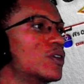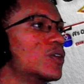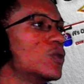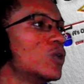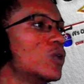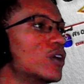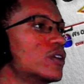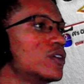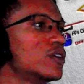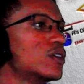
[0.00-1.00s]
1,
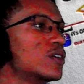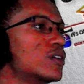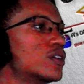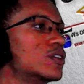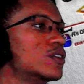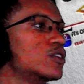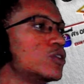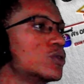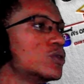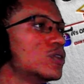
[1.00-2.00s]

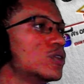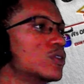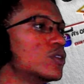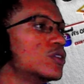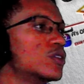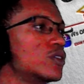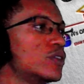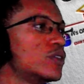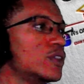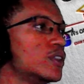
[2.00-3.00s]
2, 3.